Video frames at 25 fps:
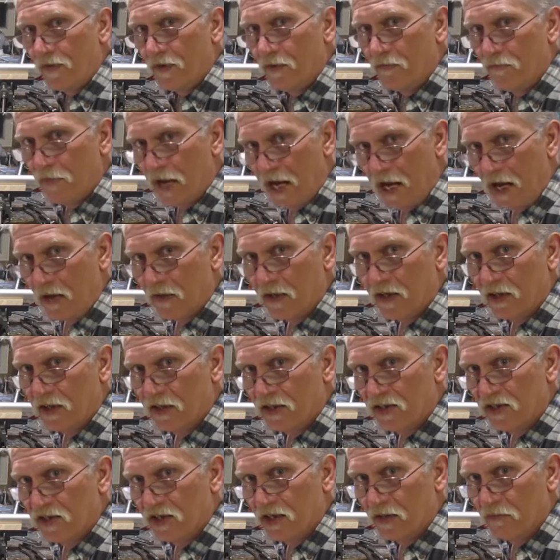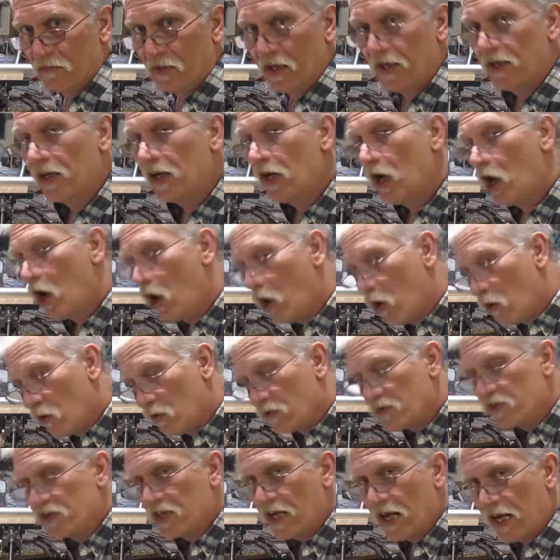the mounting assembly that
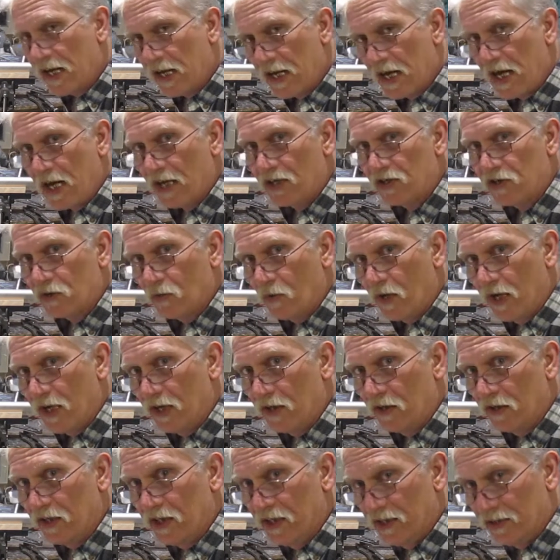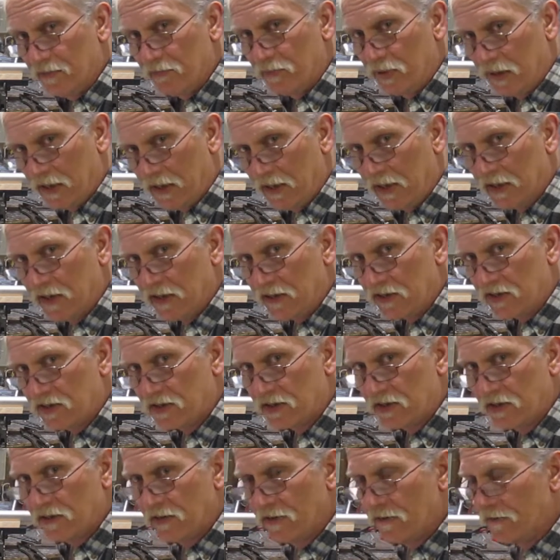holds that actuator in place.
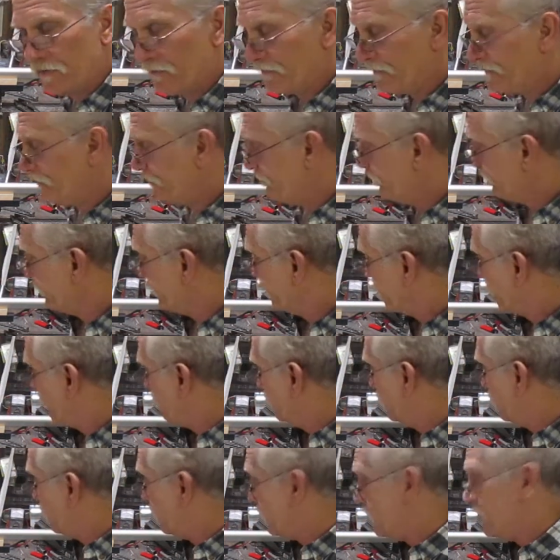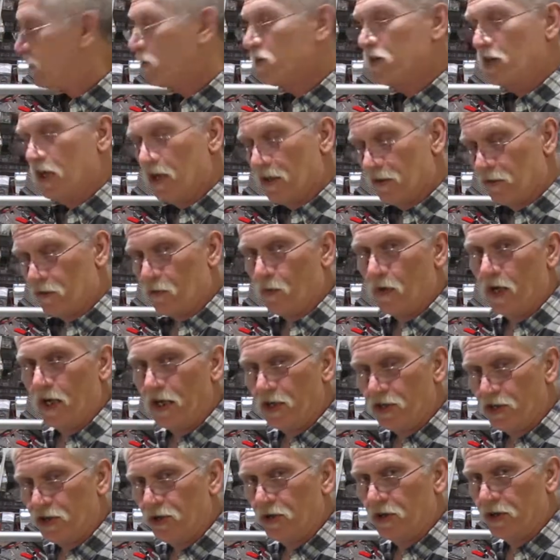And there's other
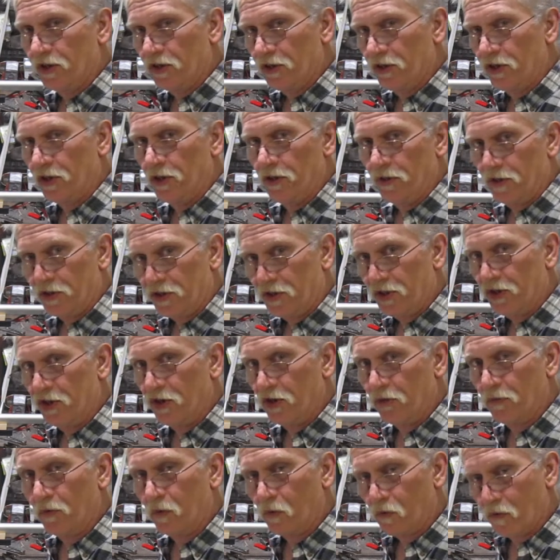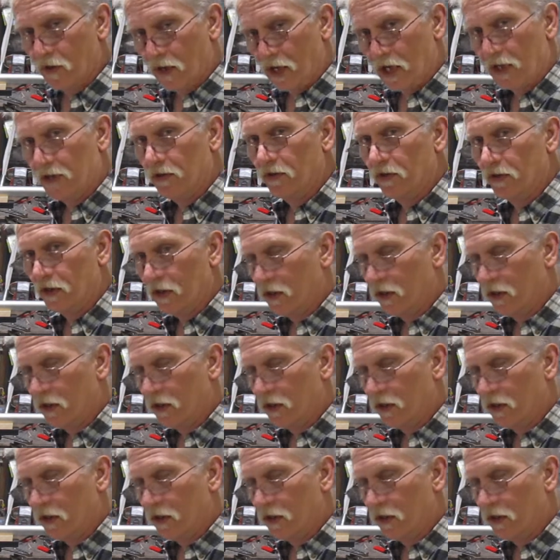ways you can do it too, but we're not going to